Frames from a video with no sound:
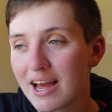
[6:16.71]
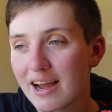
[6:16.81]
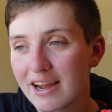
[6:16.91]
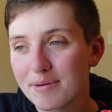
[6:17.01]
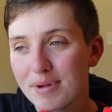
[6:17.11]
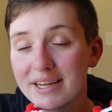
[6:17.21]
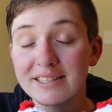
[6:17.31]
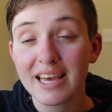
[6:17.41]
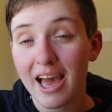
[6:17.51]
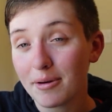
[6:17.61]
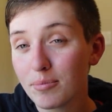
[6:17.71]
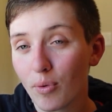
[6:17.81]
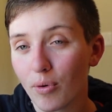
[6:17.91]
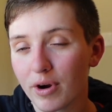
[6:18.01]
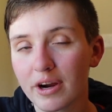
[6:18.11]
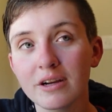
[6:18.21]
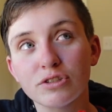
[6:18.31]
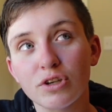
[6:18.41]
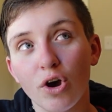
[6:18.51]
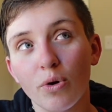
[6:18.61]
I made 10 more.
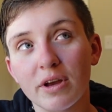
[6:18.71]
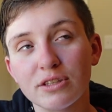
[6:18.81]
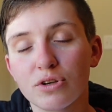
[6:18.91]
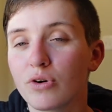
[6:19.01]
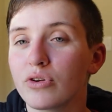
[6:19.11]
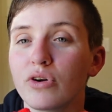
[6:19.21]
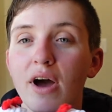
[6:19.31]
So in total,